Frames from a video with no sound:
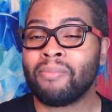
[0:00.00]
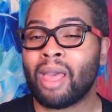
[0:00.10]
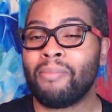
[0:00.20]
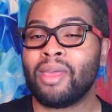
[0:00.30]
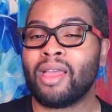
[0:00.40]

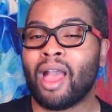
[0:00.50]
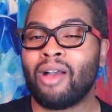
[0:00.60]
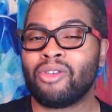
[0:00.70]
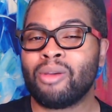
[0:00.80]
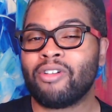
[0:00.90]
Might be how
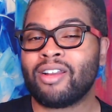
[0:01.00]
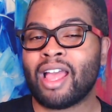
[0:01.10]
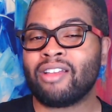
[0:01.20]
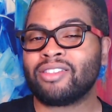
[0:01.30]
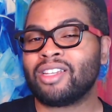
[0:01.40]
you
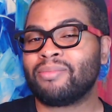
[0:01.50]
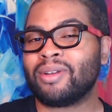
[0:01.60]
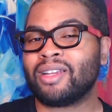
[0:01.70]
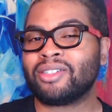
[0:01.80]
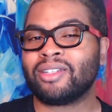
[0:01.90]
pronounce it,
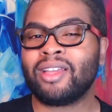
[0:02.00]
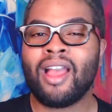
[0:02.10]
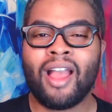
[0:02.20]
potentially.